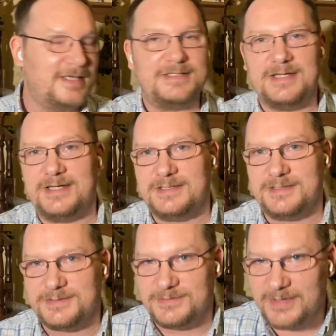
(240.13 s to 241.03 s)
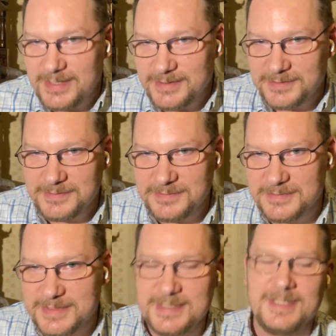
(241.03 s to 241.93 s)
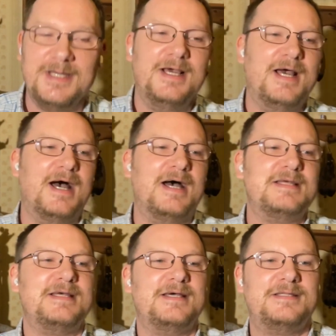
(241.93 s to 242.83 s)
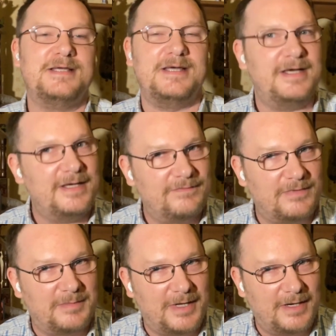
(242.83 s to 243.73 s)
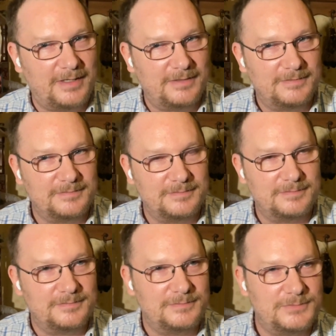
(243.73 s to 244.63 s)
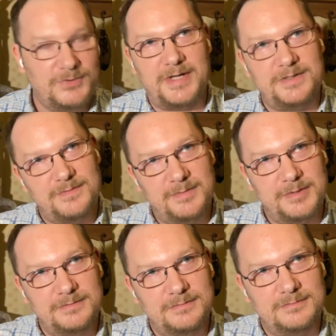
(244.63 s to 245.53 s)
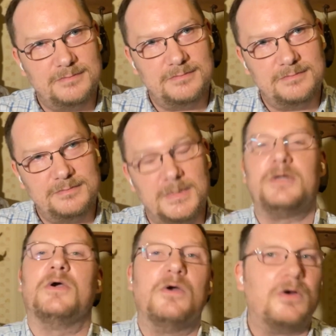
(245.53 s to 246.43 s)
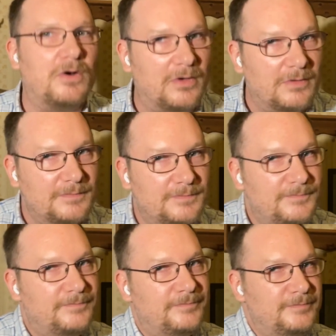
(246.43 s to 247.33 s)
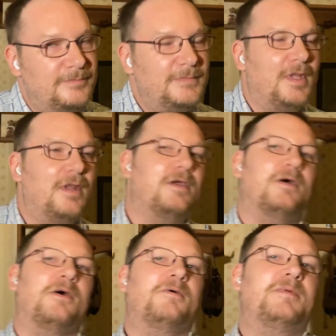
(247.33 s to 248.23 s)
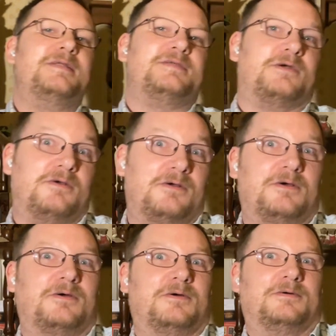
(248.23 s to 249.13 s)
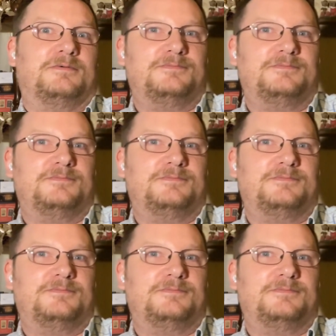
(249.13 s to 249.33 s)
I say it to straight dudes, I say it to everybody. Trans women, girl. Always girl.